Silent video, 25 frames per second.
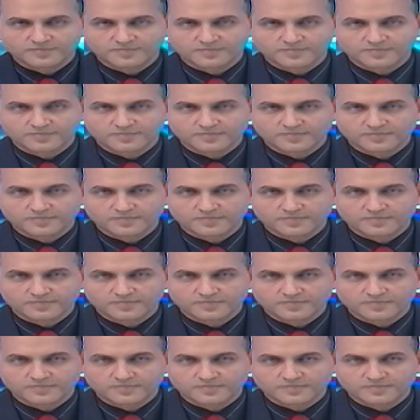
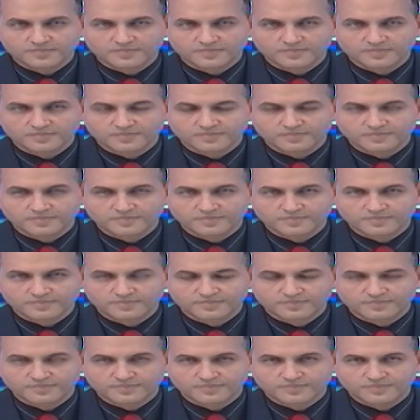
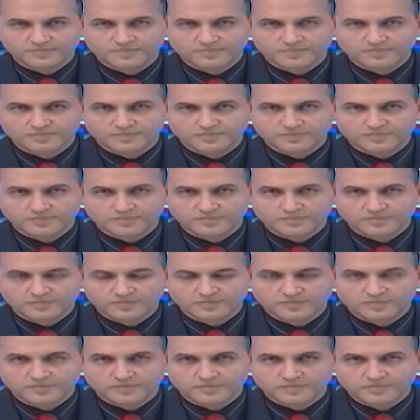
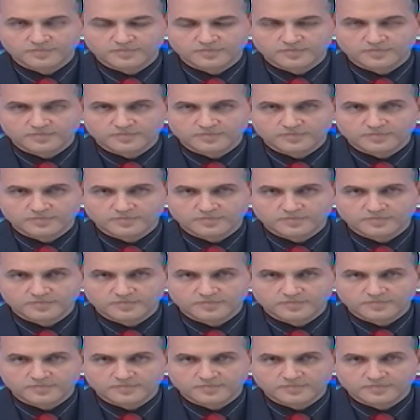
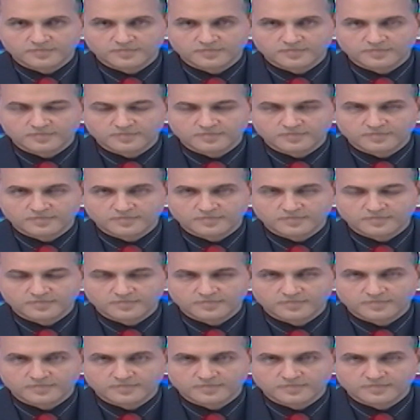
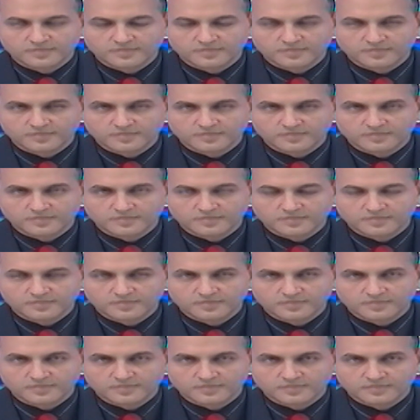
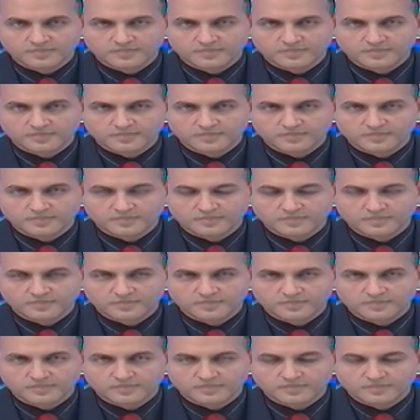
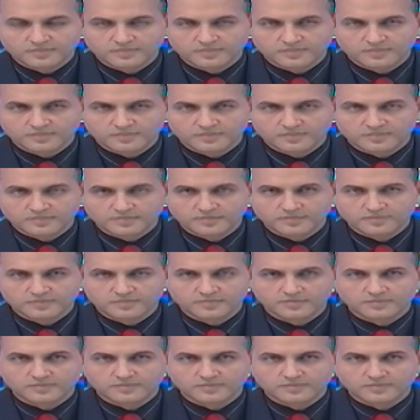(silent)